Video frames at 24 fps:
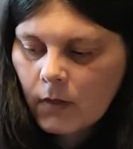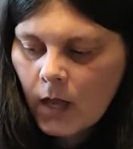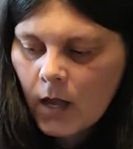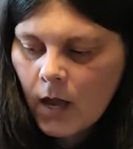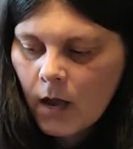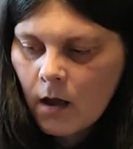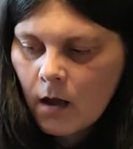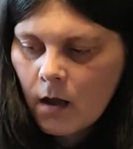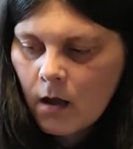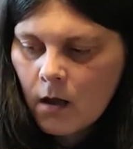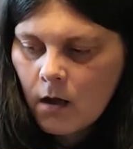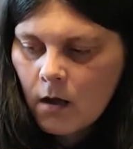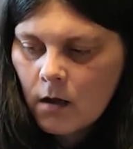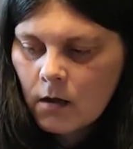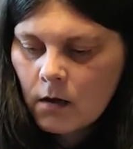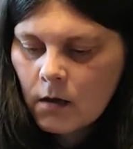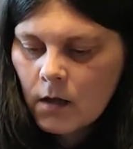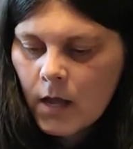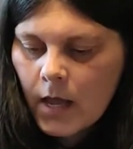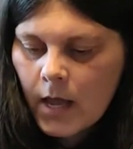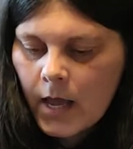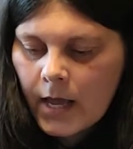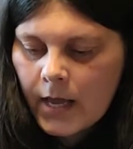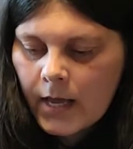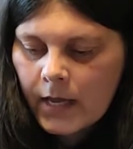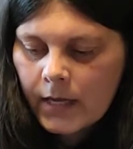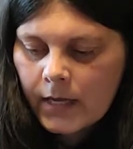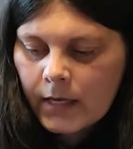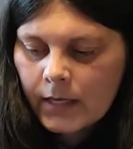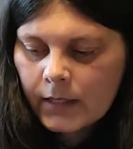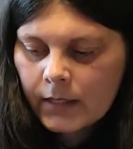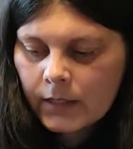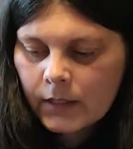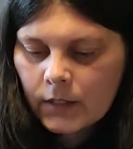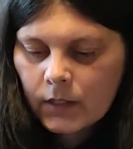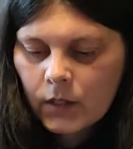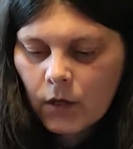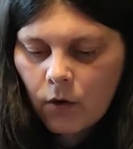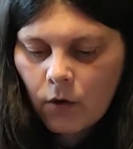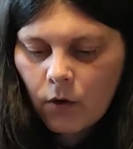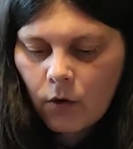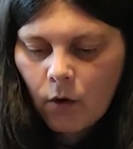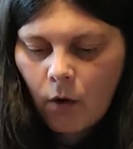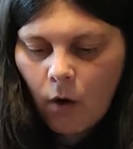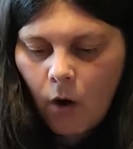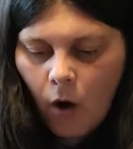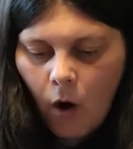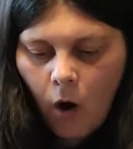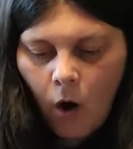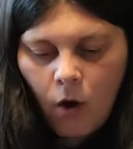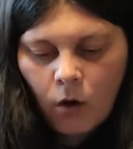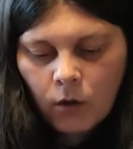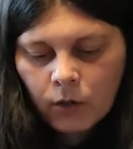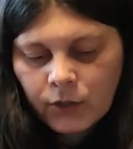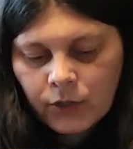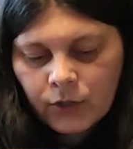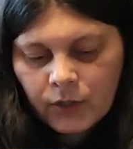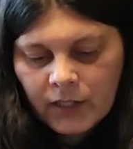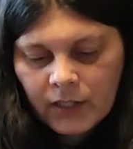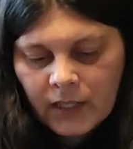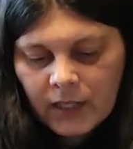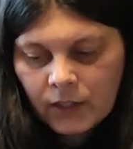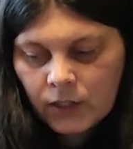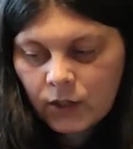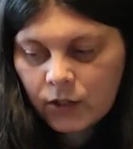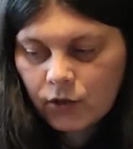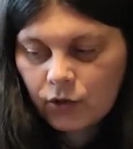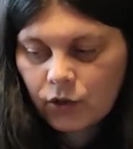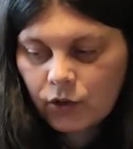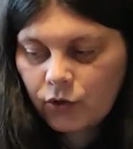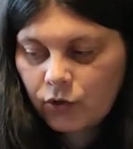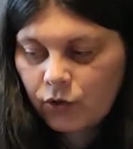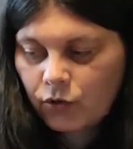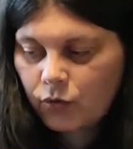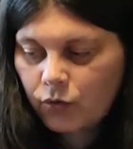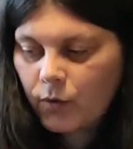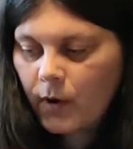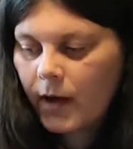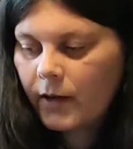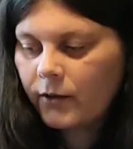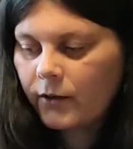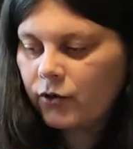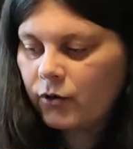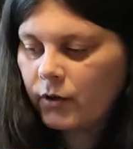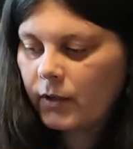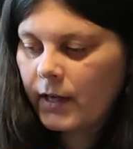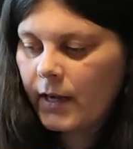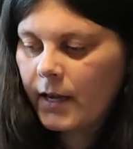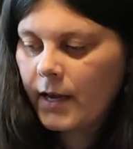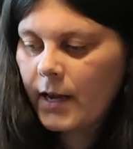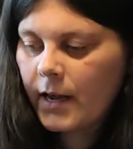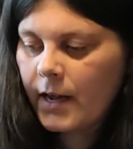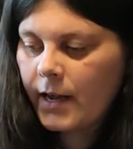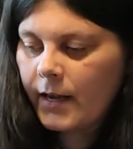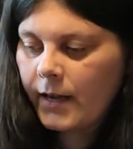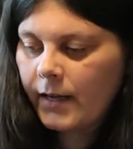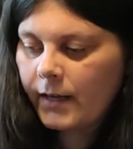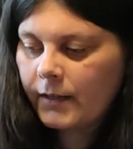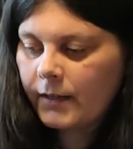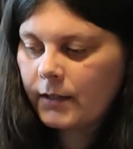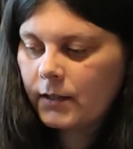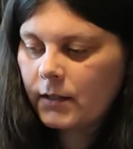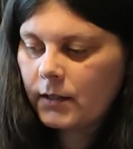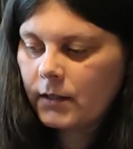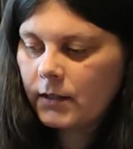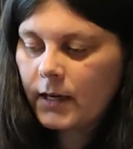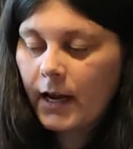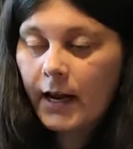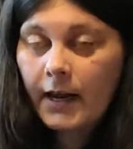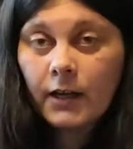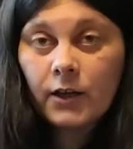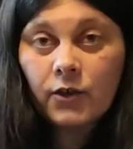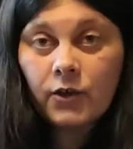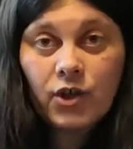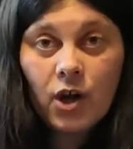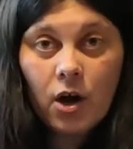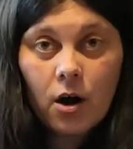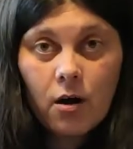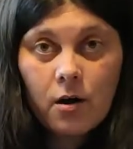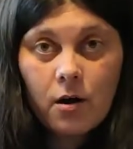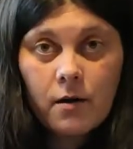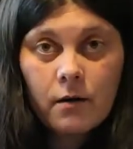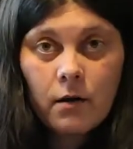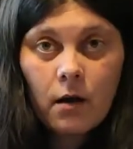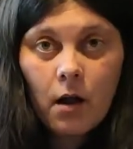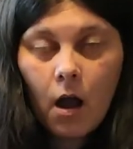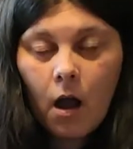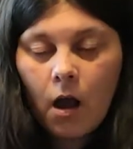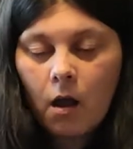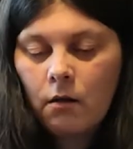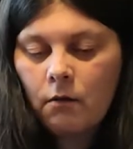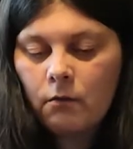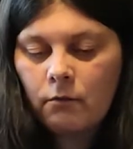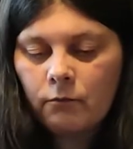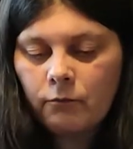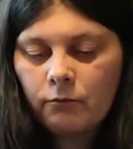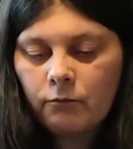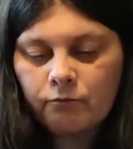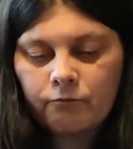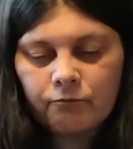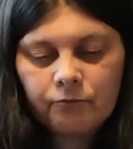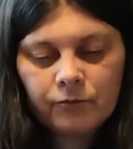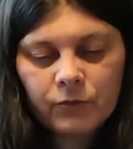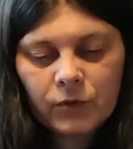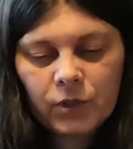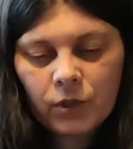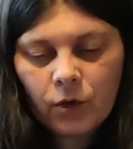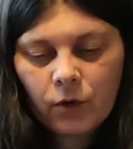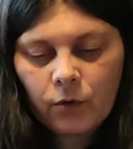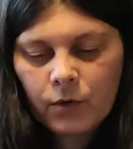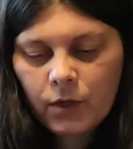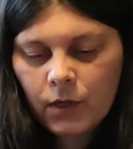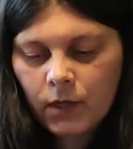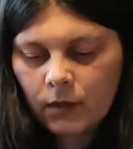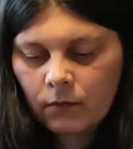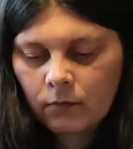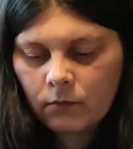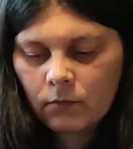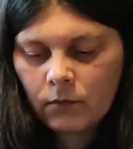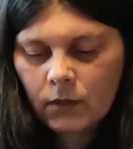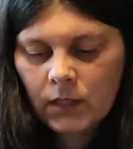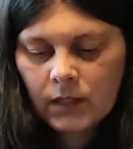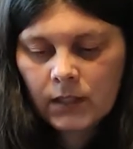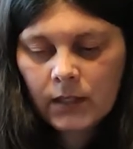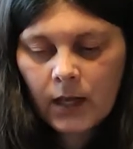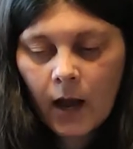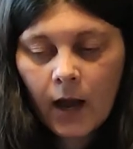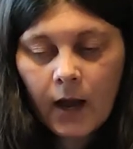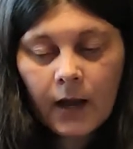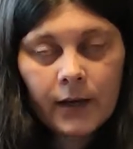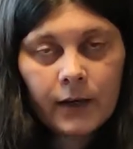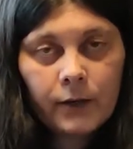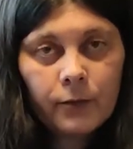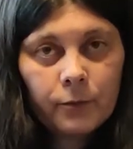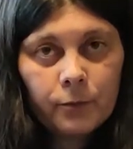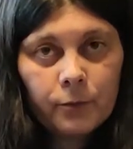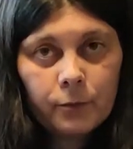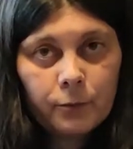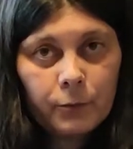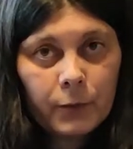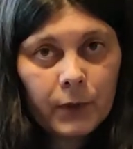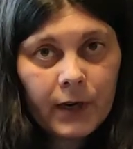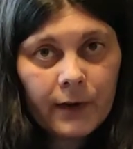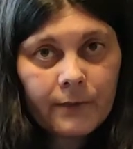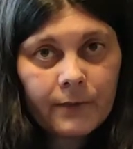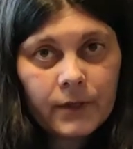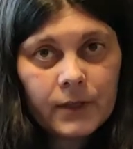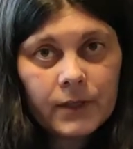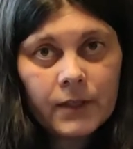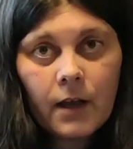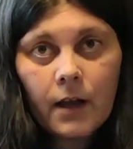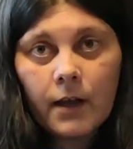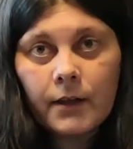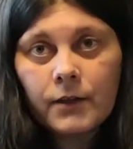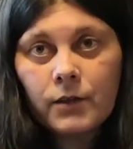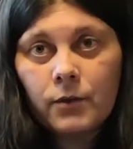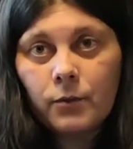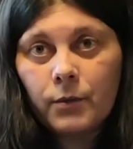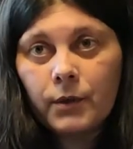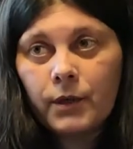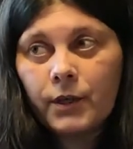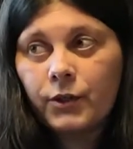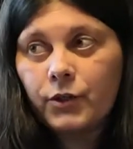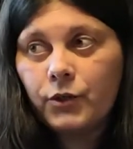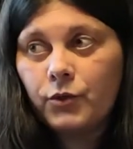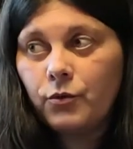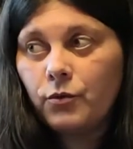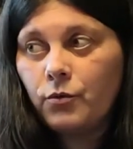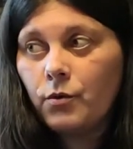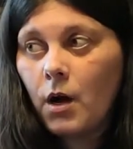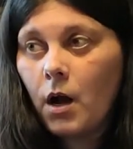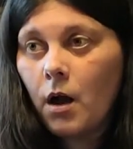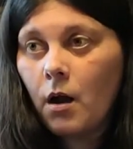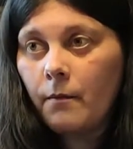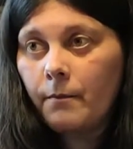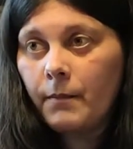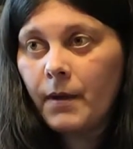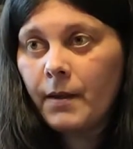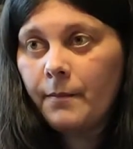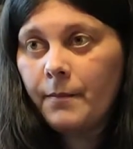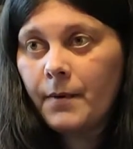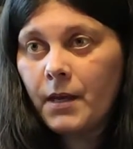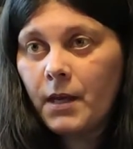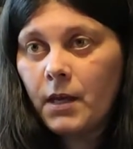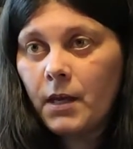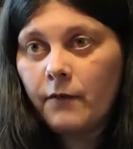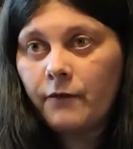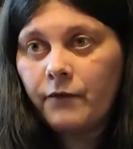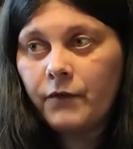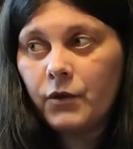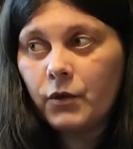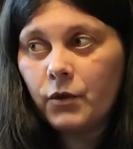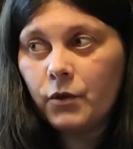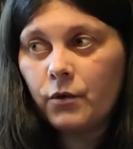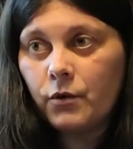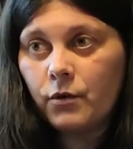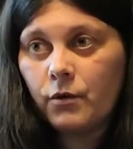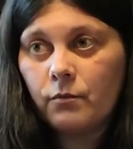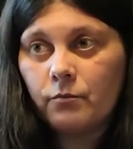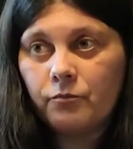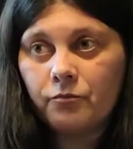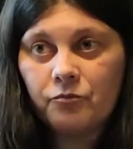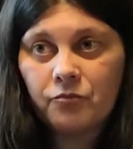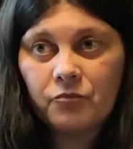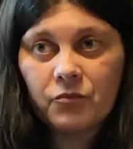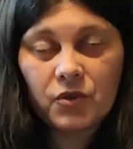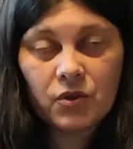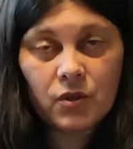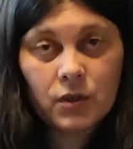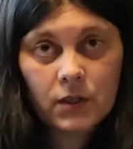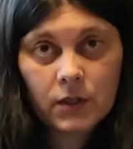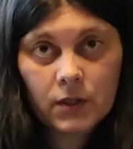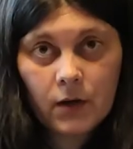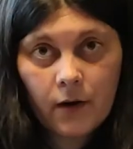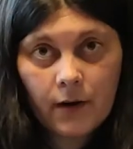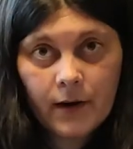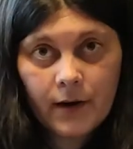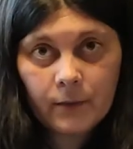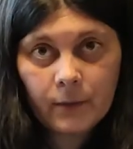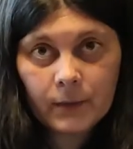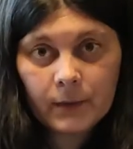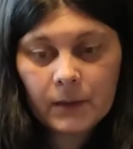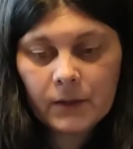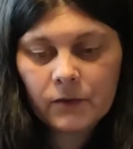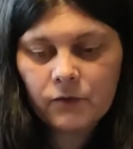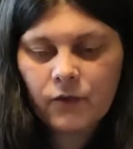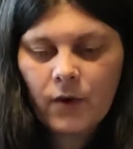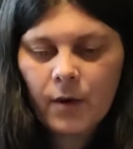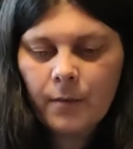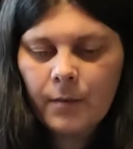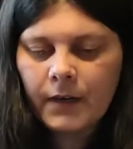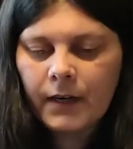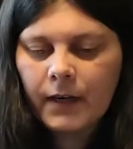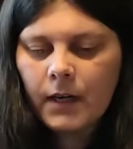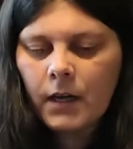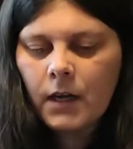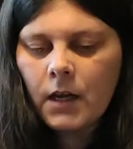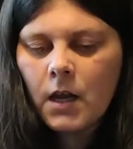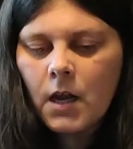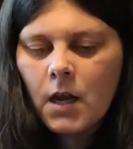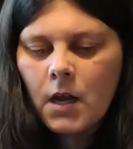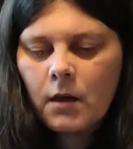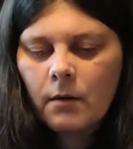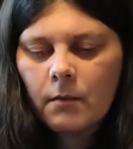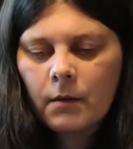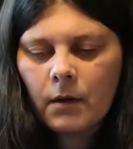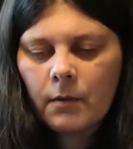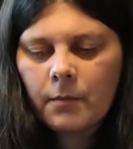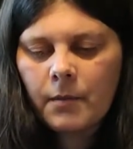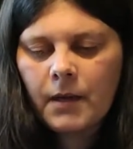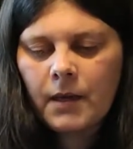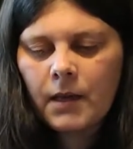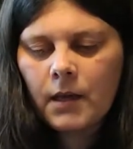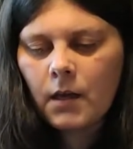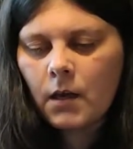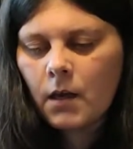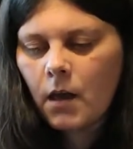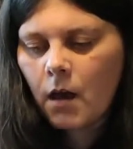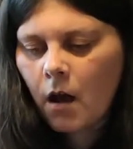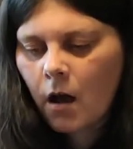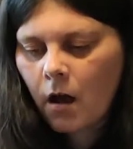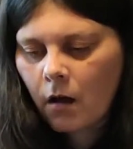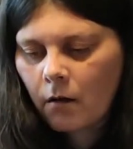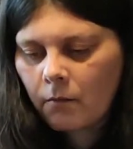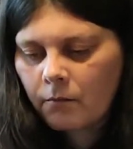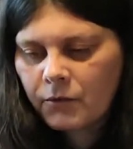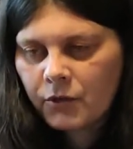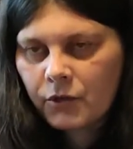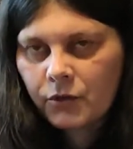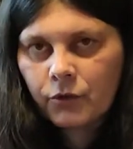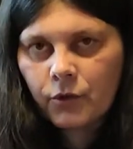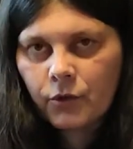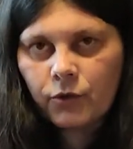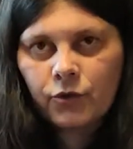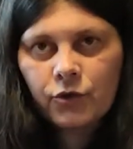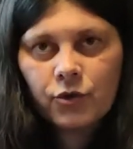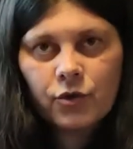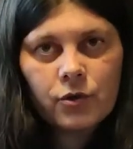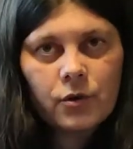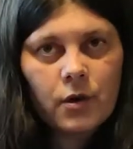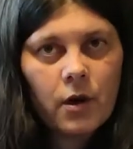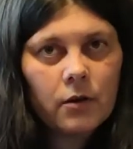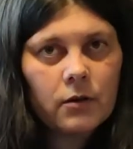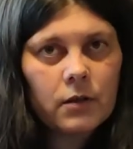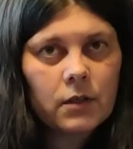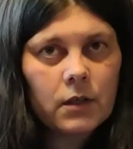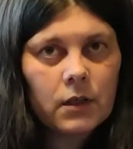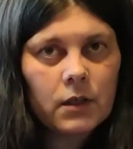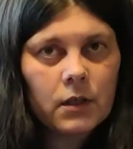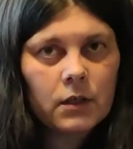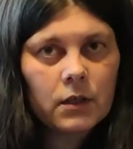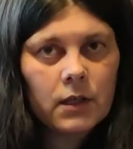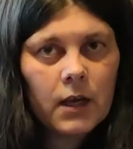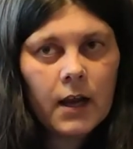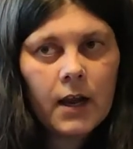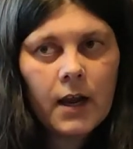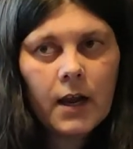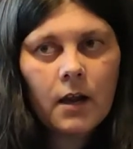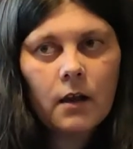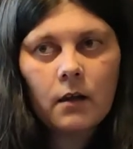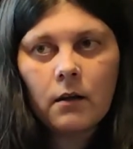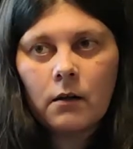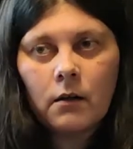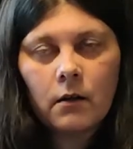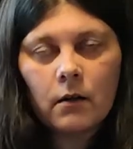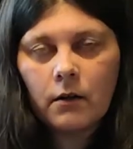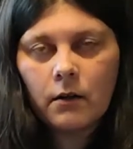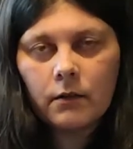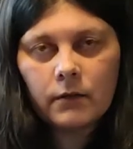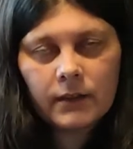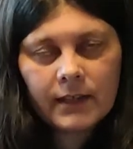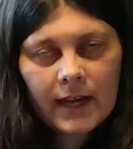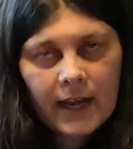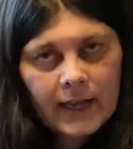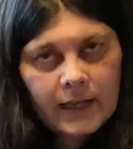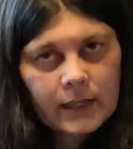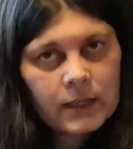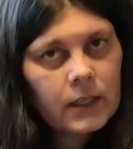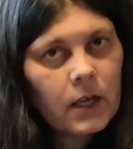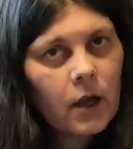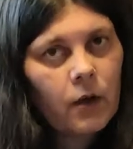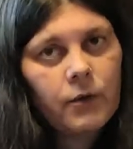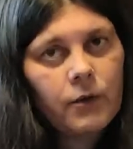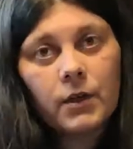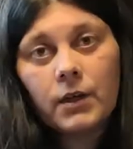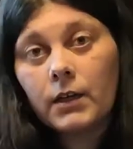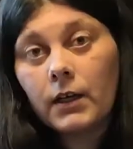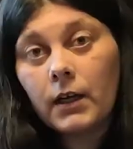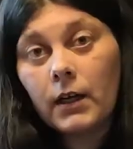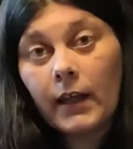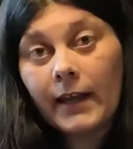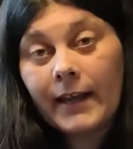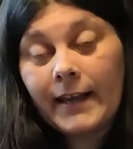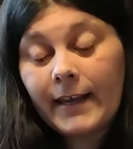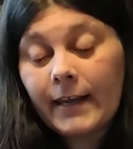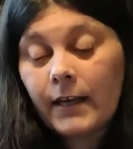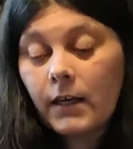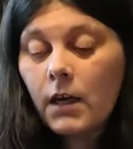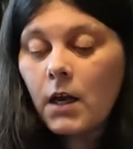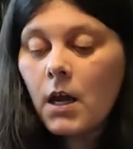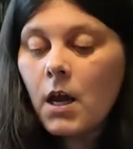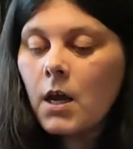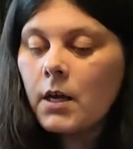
Uh, so all you need to do actually is take a jar, um, you know, you can decide whatever size you want to do. Uh, maybe if you're starting with this remedy, maybe um, you're not sure how it's going to ta uh, taste, how you're going to like it.